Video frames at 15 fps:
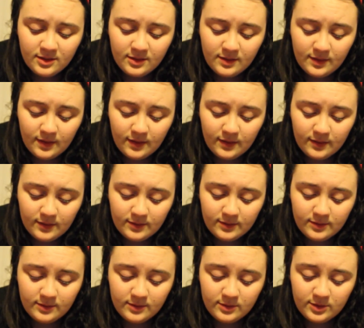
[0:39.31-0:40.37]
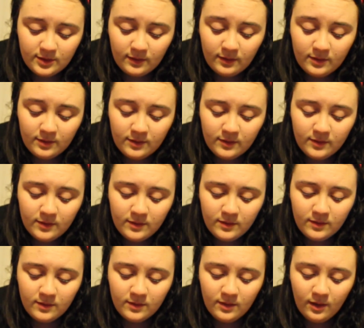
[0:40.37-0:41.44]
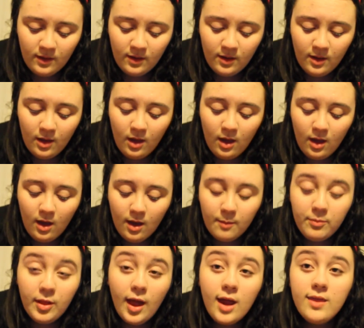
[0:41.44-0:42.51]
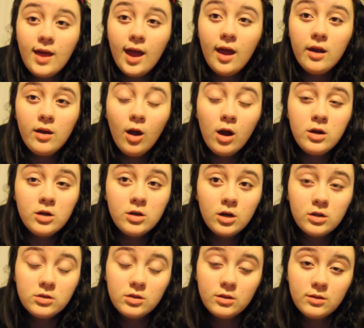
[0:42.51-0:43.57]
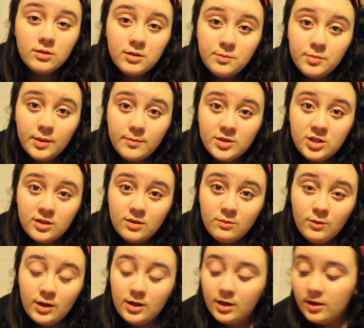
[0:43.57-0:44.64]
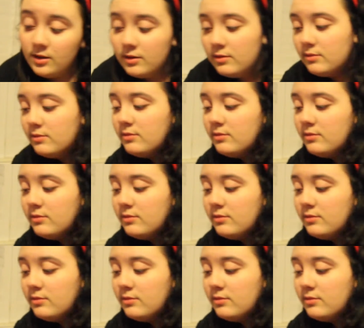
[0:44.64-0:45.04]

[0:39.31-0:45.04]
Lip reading: So just apply that on your dark circles and blemishes and whatnot.